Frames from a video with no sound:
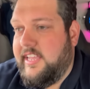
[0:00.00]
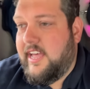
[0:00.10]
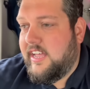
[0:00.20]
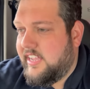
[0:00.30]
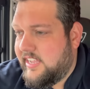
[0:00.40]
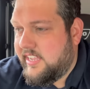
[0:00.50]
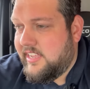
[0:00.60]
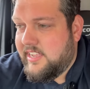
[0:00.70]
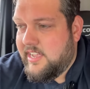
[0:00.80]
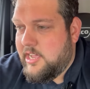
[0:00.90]
yeah,
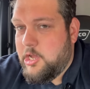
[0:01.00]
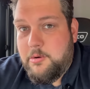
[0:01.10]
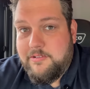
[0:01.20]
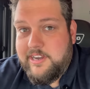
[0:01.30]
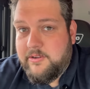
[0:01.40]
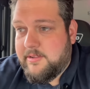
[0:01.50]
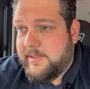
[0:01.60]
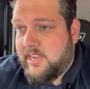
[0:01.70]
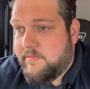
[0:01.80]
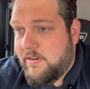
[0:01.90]
we're really not going to be
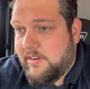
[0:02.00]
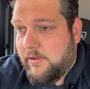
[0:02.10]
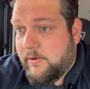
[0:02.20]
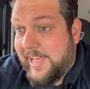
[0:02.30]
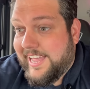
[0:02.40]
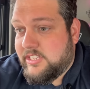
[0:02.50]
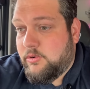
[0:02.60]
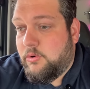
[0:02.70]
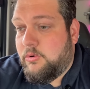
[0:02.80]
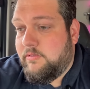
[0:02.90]
here very long at
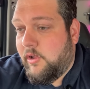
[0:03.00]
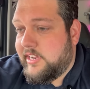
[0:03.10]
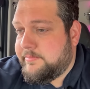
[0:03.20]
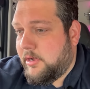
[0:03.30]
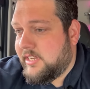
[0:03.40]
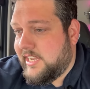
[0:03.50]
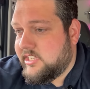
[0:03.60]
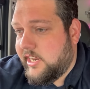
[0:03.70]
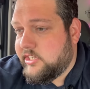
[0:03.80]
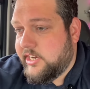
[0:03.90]
all. Right, let's put our
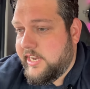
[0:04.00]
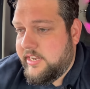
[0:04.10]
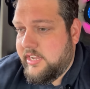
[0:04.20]
destination in.